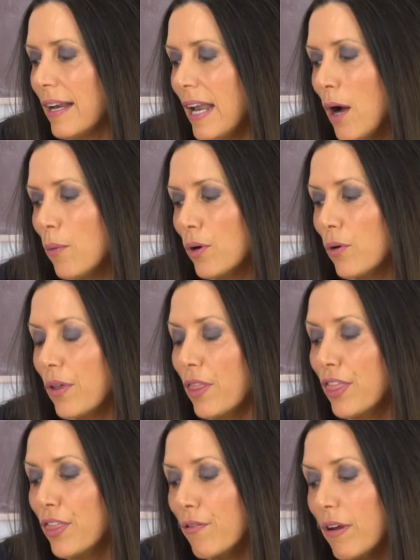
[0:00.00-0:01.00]
And now we're going
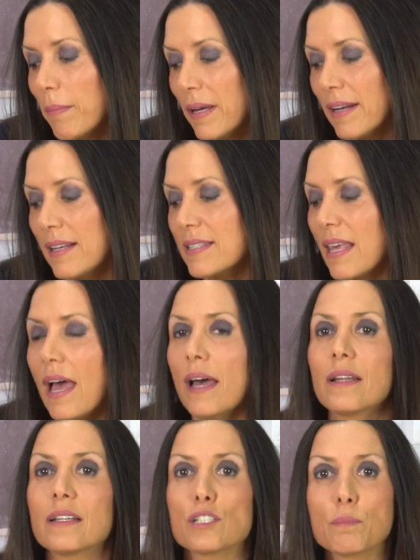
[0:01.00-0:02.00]
3 minutes
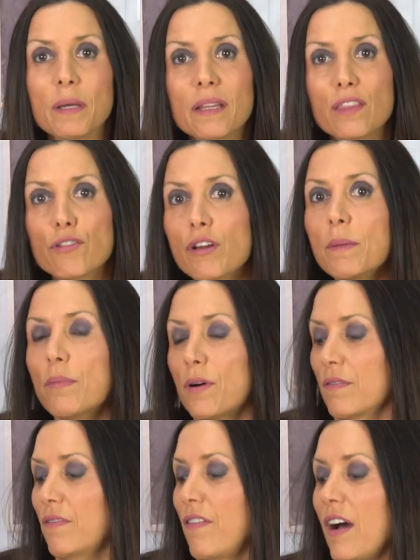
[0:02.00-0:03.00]
at speed
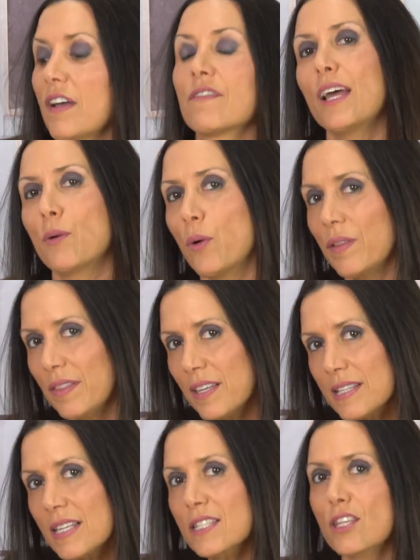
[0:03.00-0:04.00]
3.5. And when
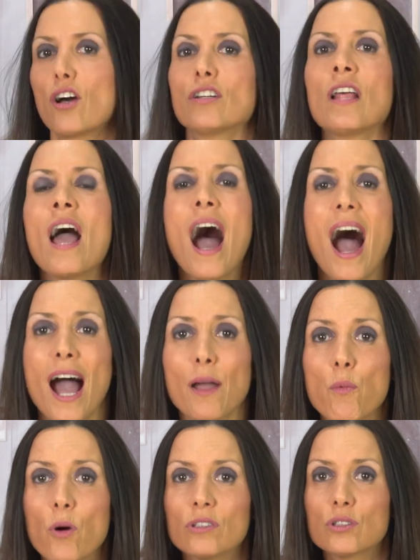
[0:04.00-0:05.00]
this is done,
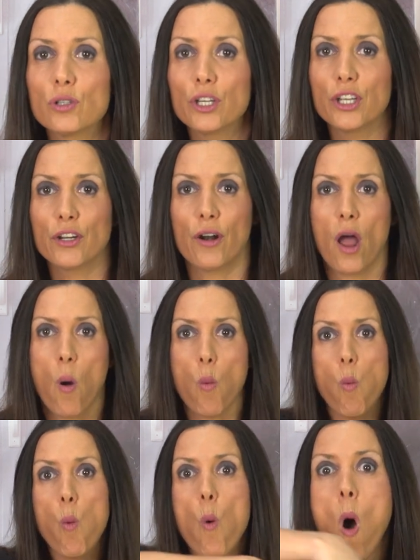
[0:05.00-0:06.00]
I want to hear a
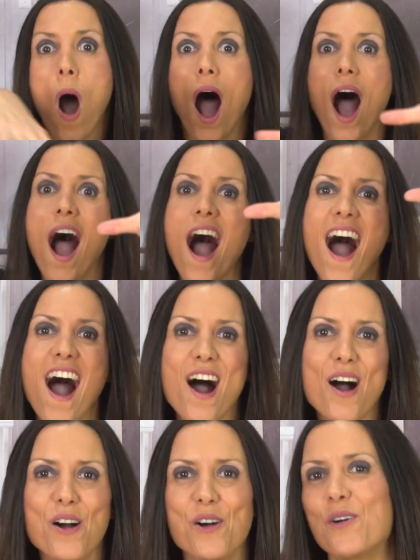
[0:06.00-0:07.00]

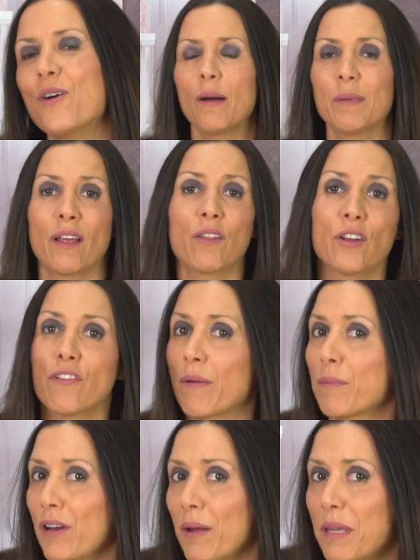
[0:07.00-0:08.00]
wow. I mean, I don't know if
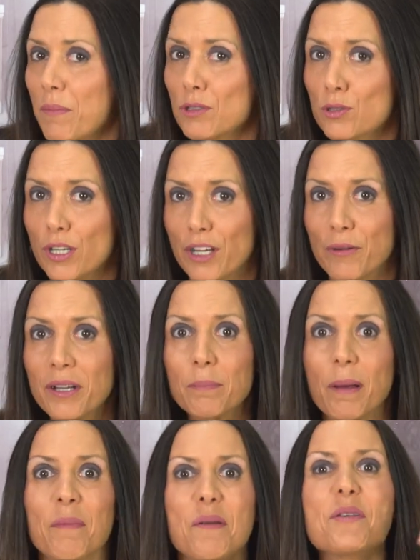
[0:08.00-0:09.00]
I'm gonna be able to hear it,
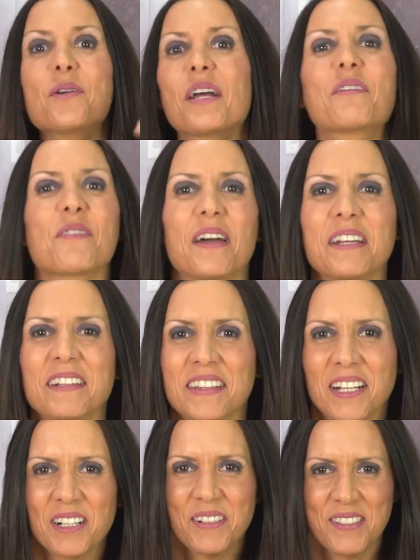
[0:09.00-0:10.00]
but maybe you can write it in
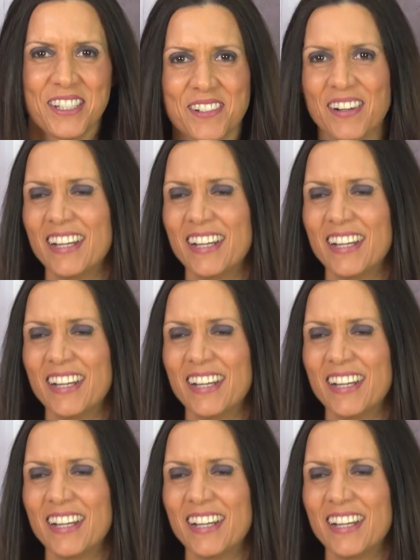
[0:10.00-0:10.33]
the comments,